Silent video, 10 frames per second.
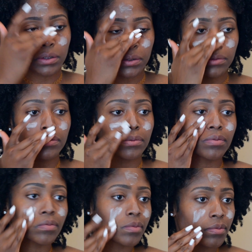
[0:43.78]

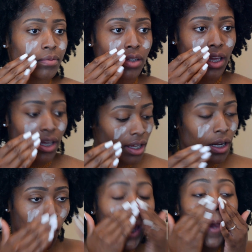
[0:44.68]

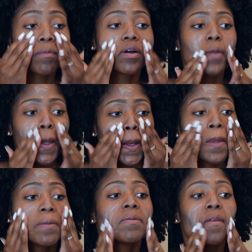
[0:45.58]
And go ahead and rub that
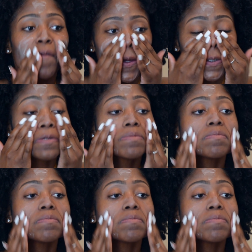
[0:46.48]
in the face.